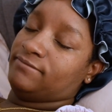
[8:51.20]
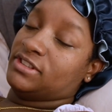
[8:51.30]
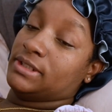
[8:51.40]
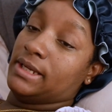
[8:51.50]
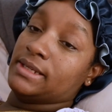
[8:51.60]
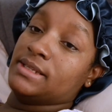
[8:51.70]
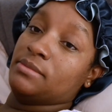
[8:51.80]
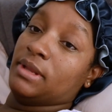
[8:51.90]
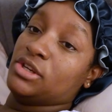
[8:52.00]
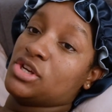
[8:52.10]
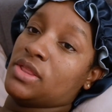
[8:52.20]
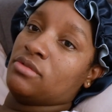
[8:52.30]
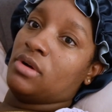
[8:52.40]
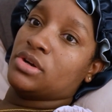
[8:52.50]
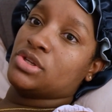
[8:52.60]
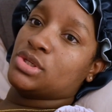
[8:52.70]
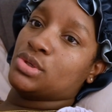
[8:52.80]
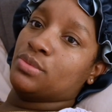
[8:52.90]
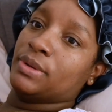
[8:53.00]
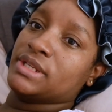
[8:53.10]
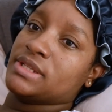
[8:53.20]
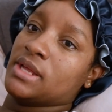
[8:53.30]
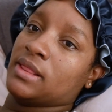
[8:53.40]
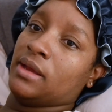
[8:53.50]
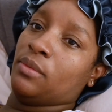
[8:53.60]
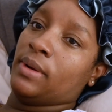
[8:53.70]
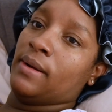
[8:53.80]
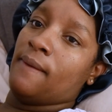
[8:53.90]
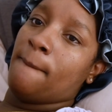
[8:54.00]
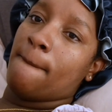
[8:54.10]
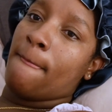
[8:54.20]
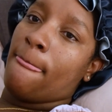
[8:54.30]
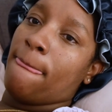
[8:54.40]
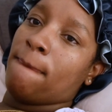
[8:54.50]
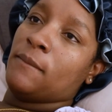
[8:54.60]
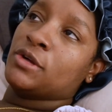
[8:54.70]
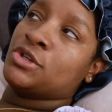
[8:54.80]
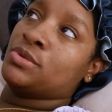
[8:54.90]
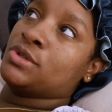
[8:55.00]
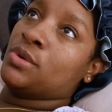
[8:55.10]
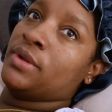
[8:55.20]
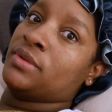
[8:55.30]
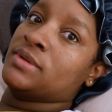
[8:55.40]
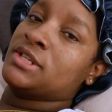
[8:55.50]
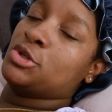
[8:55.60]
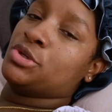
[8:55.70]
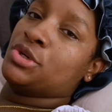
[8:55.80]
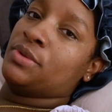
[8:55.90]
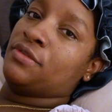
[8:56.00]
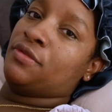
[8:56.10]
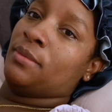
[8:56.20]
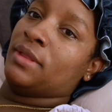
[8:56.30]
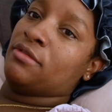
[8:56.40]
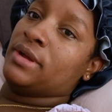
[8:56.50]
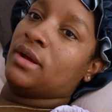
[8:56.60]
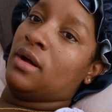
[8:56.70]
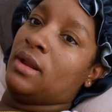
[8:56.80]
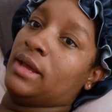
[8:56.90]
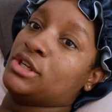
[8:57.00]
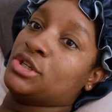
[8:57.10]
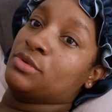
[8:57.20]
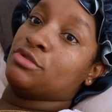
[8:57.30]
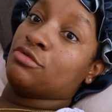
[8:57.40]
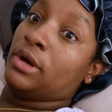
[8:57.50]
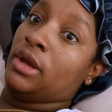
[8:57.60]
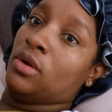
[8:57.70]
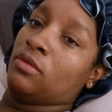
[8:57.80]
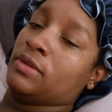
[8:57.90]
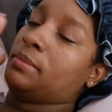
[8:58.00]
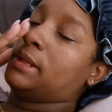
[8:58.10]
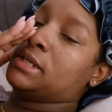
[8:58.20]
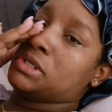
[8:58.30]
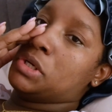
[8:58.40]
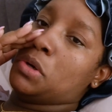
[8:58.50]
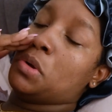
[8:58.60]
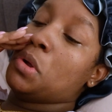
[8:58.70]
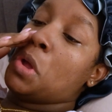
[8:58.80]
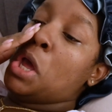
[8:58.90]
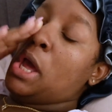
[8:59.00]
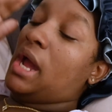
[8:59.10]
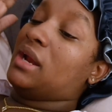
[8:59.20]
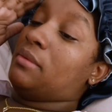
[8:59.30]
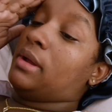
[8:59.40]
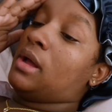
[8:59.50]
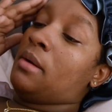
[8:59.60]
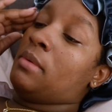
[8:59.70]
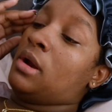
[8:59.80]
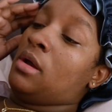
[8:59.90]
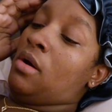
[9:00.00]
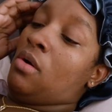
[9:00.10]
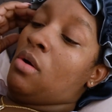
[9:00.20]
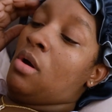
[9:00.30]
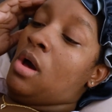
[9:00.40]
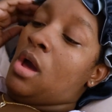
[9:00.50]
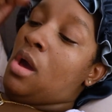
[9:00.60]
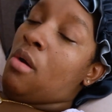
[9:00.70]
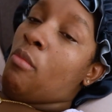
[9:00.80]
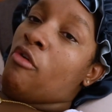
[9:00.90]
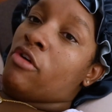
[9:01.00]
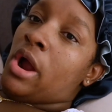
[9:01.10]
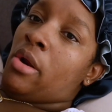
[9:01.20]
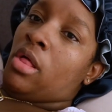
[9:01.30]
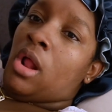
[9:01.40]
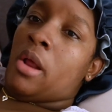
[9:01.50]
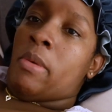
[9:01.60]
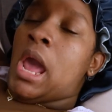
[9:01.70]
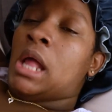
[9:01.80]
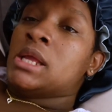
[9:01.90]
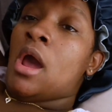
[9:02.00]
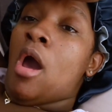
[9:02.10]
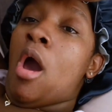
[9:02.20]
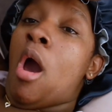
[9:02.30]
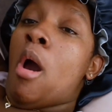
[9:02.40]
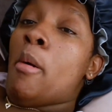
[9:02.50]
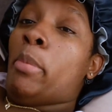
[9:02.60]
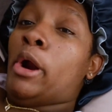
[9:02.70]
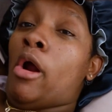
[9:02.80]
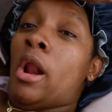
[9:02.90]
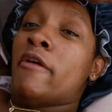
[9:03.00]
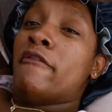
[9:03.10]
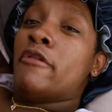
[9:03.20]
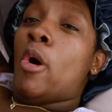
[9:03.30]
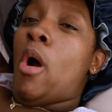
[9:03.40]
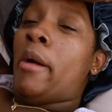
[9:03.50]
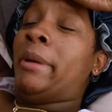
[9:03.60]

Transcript: Today it seemed like she had the runs too, but it's not like when she was going through a situation with the formula recall, like she was running all over the place. No. Anyway, I'm gonna go move her out a little bit, put her on the floor